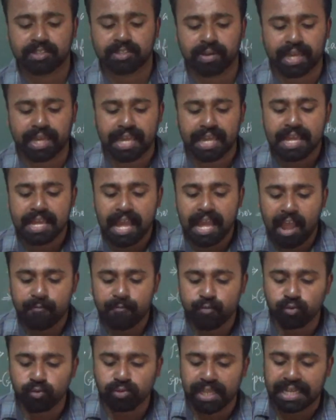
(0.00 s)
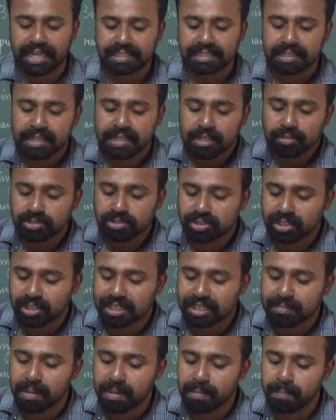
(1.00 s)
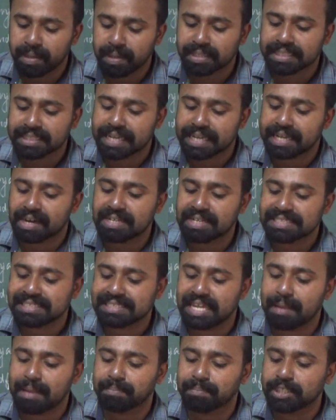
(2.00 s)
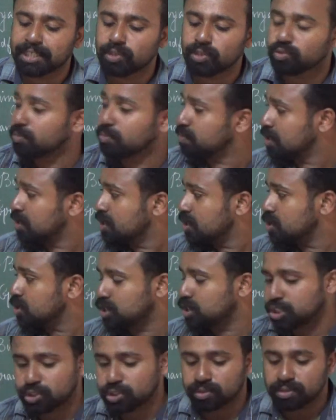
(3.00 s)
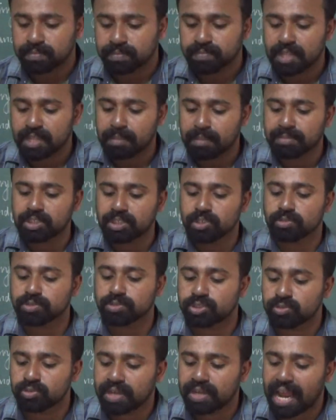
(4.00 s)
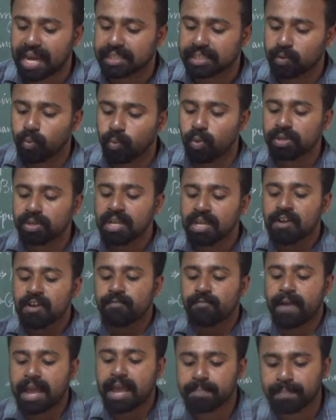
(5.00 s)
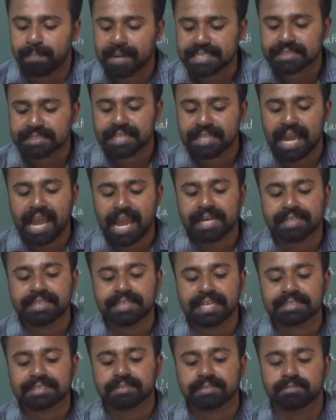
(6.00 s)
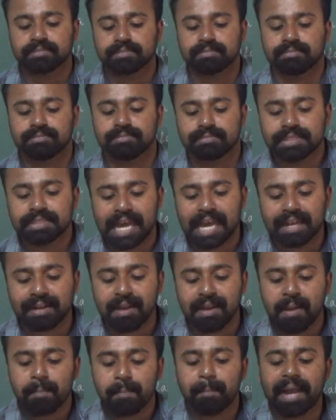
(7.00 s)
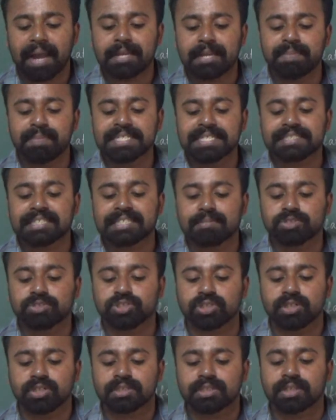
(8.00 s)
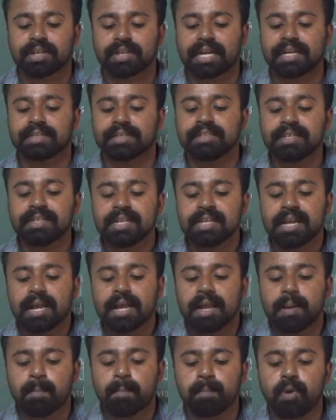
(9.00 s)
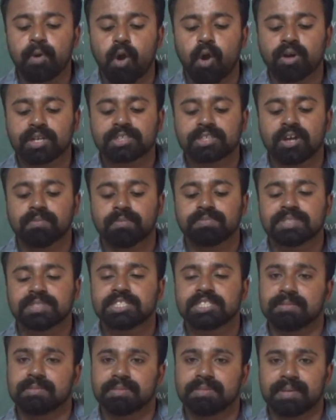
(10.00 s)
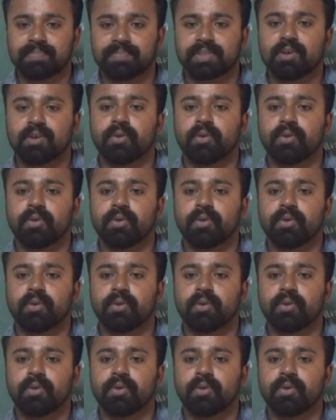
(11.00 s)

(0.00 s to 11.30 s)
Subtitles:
Okay, after that we shall remember that across the empty room stood and the wood fireplace, and there might be some shelter under the block top chimney.